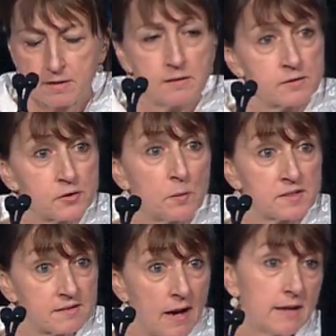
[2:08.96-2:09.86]
So
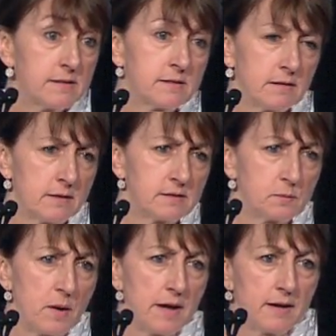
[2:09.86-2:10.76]
besides this
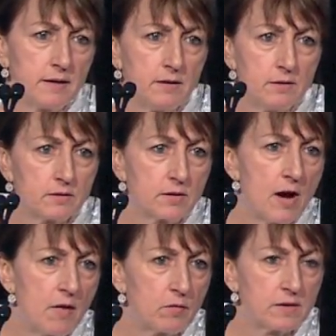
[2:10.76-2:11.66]
biennial
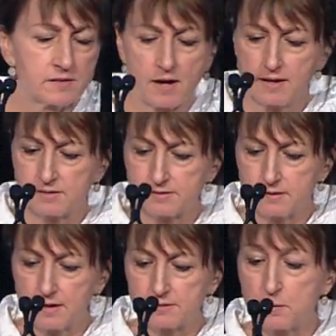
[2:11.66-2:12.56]
conference,
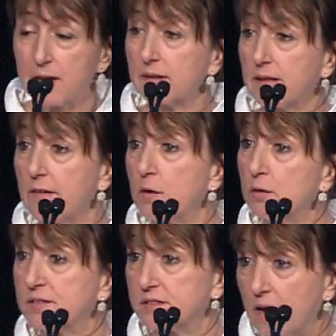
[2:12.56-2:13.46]
ISCS, Mind and Life
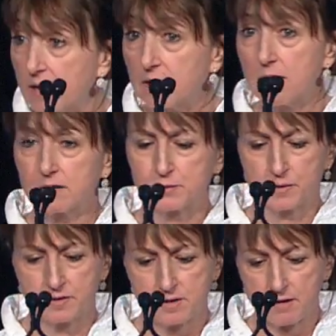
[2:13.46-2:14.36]
hosts dialogues
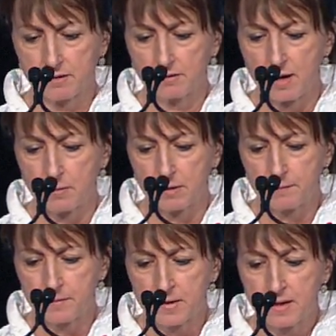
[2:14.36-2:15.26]
with the Dalai Lama,
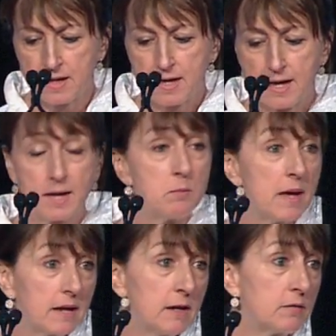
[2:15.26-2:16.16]
and
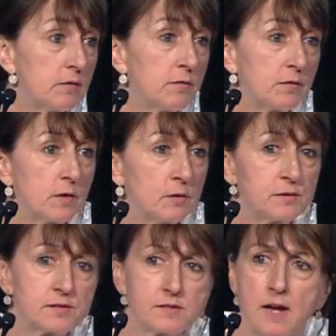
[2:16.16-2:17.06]
many of
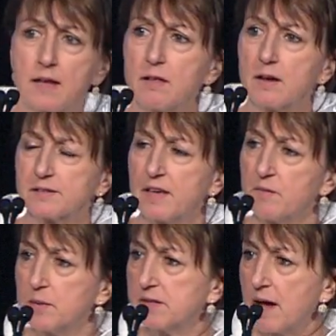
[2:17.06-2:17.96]
those dialogues
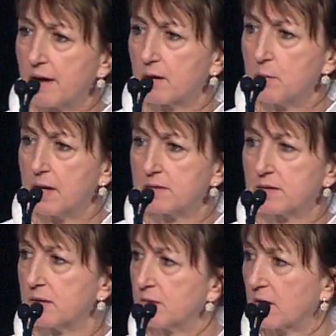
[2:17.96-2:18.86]
have been documented
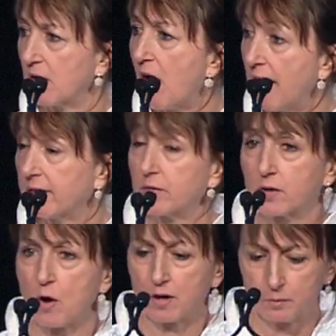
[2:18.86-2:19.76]
in very highly
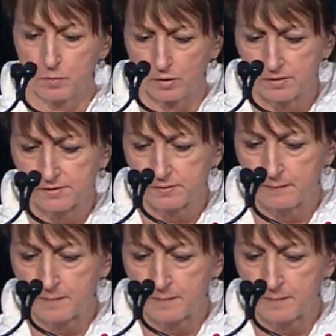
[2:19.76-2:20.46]
regarded books.